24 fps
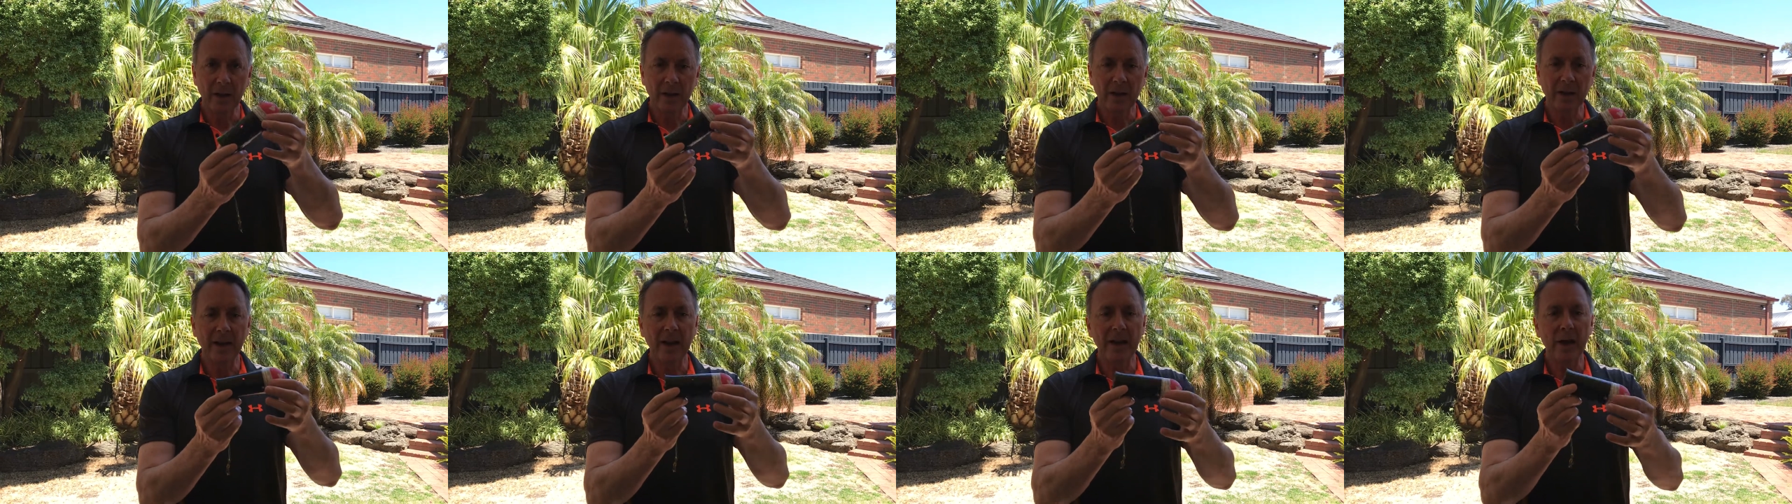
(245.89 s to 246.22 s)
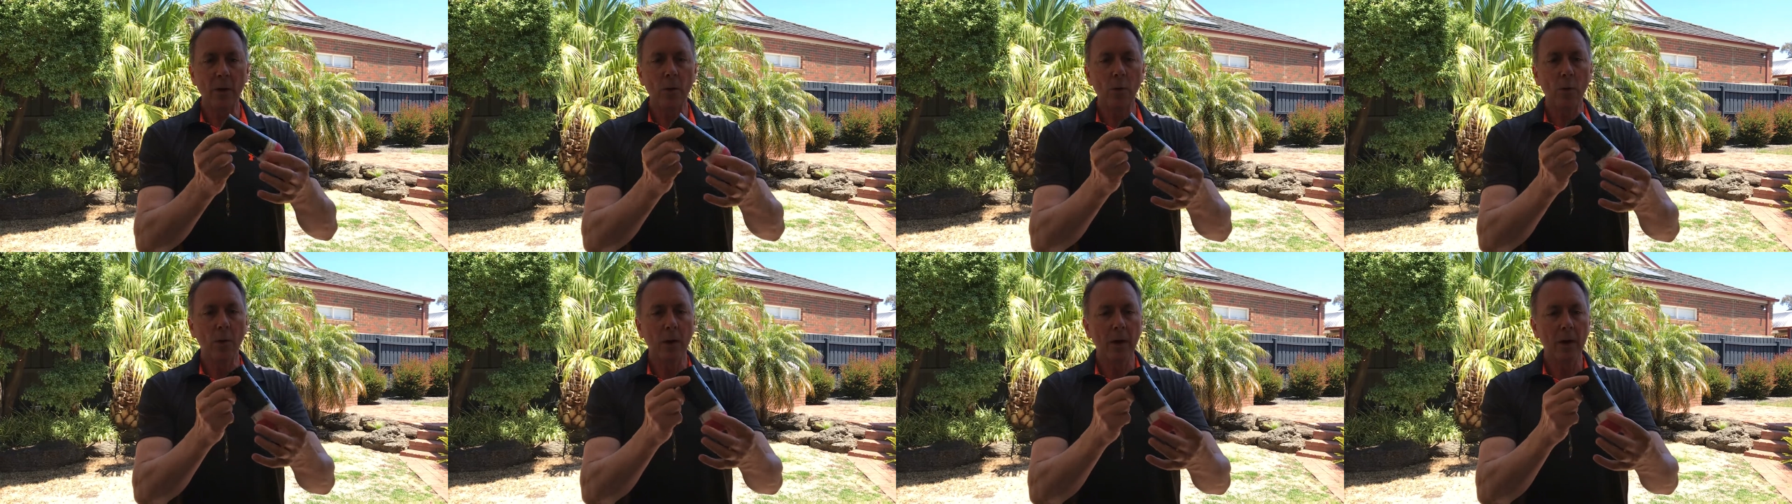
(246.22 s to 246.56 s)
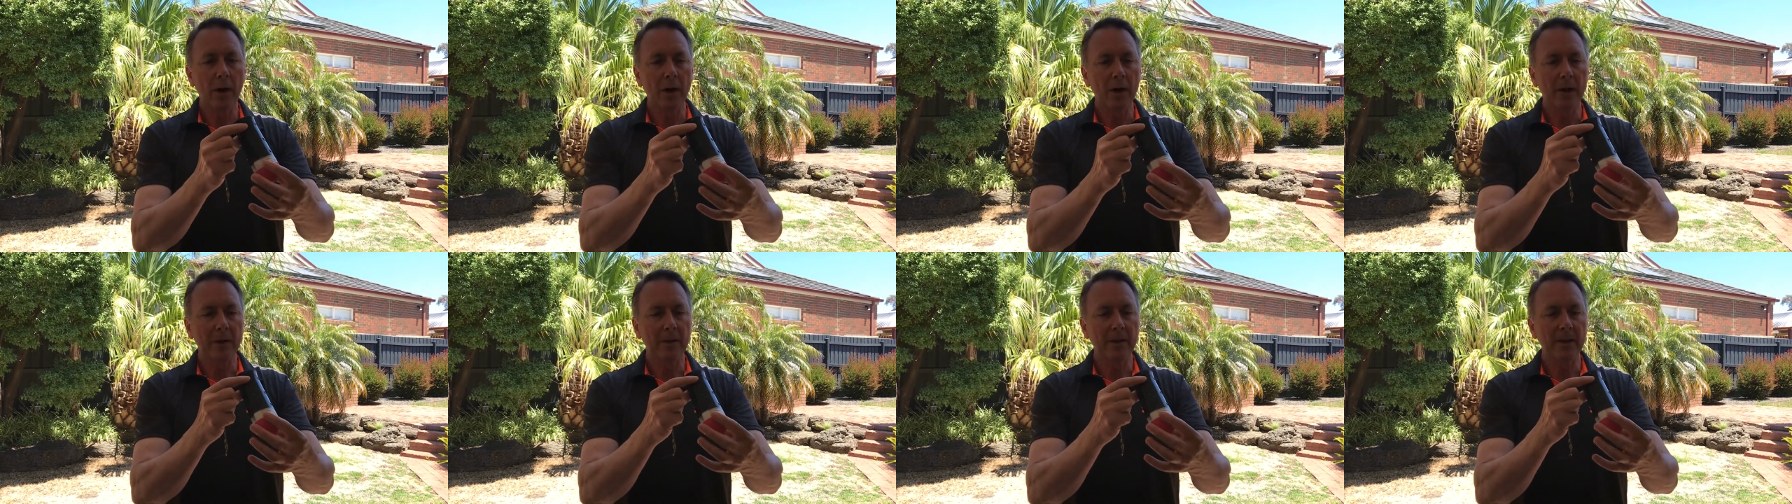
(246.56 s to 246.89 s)
Now,
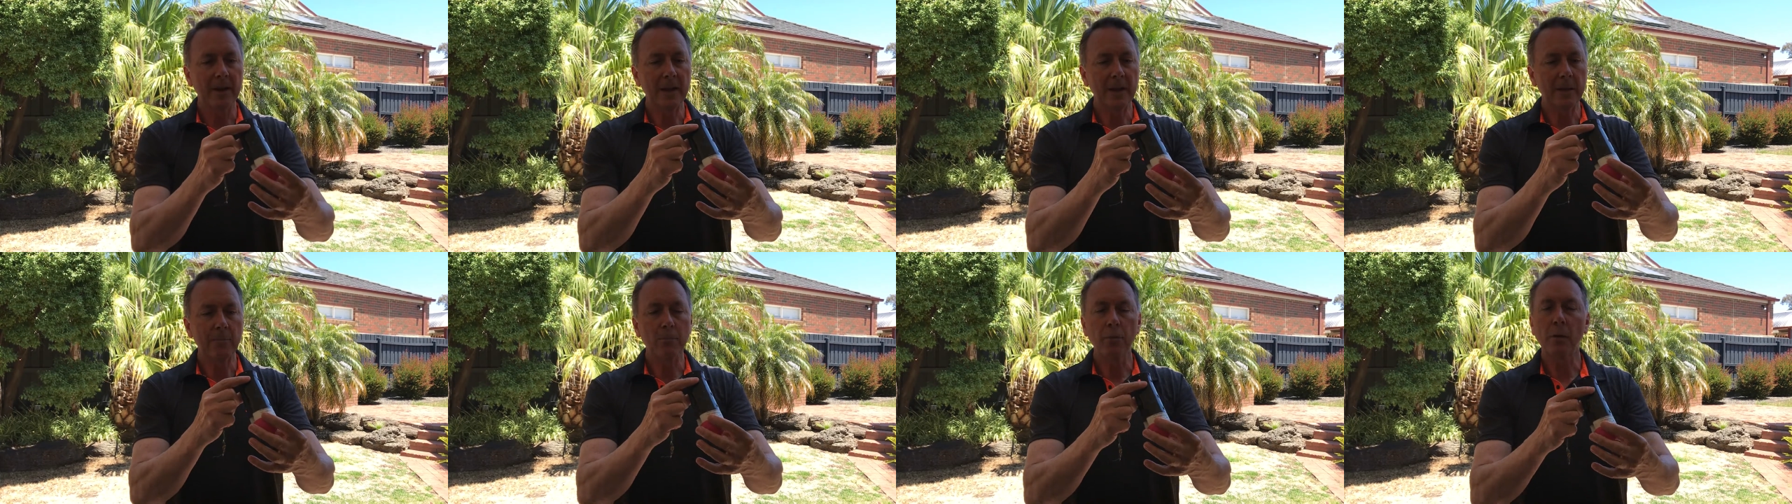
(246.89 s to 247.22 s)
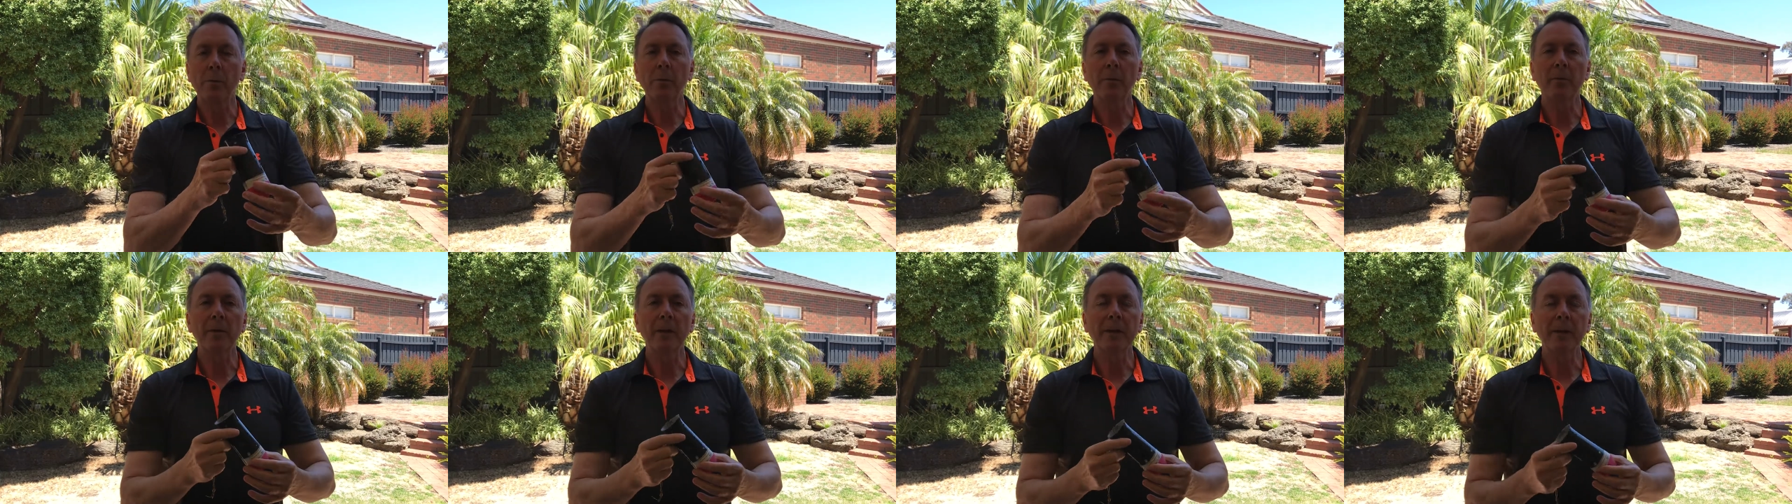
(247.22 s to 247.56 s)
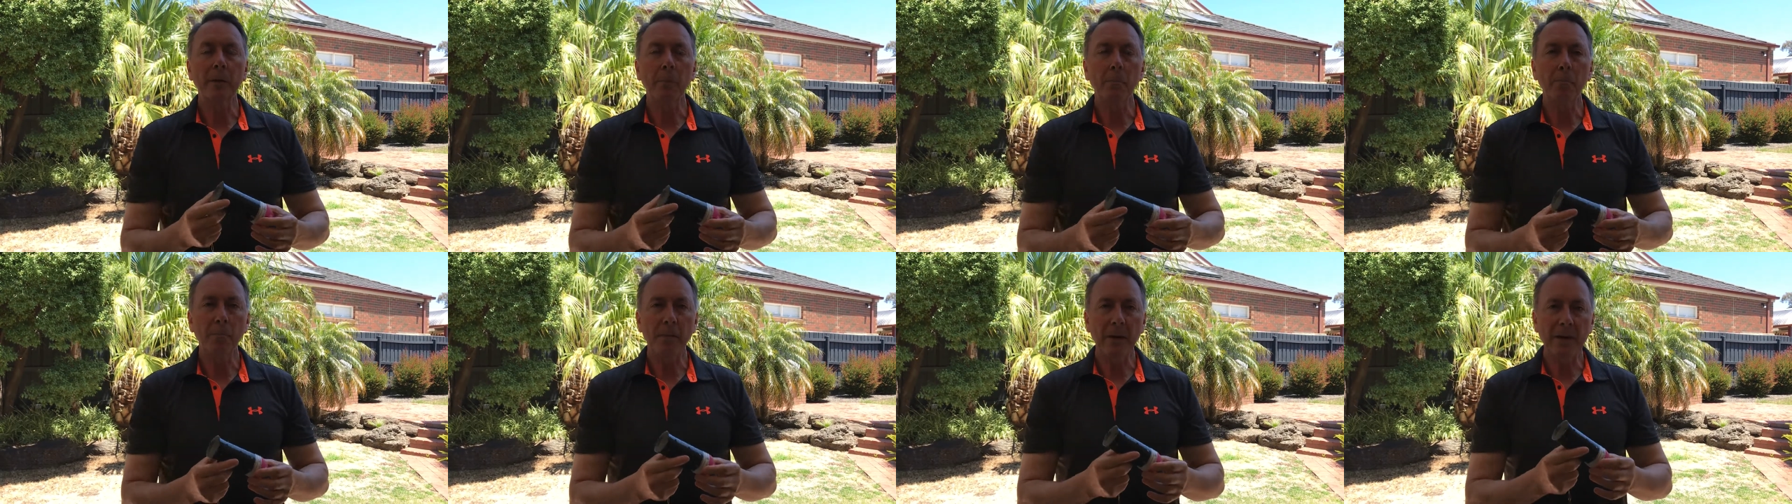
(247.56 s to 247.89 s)
probably
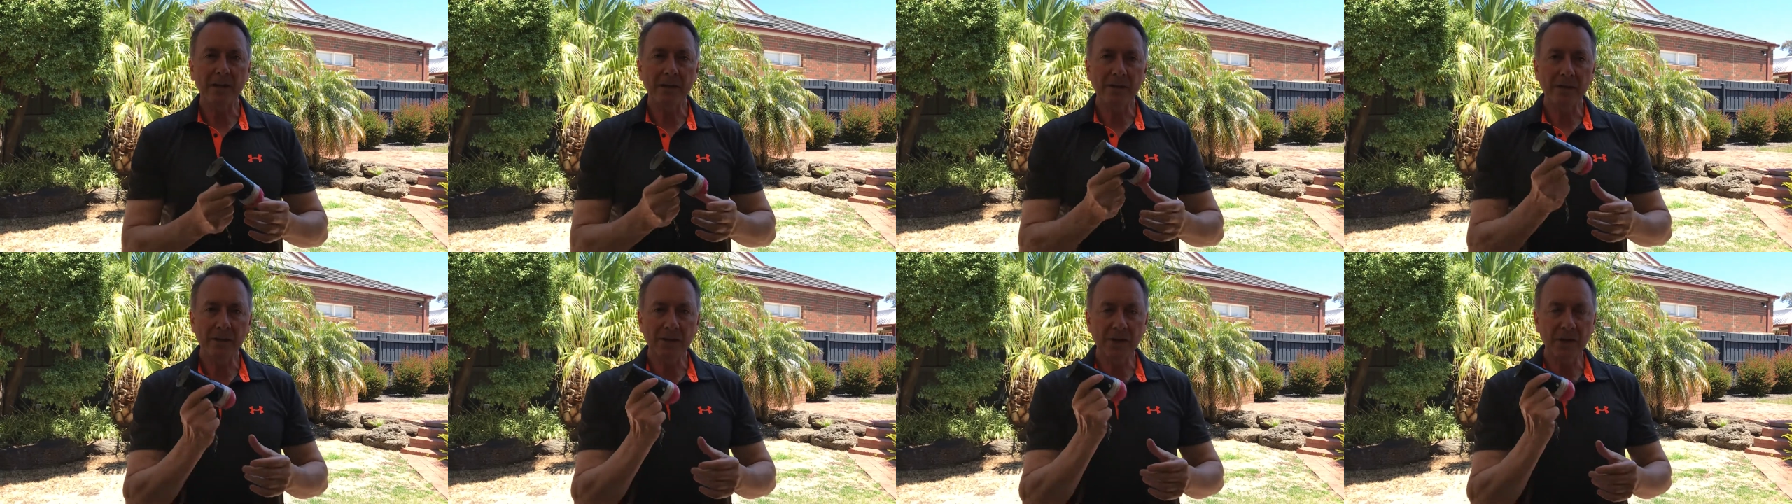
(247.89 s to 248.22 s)
the best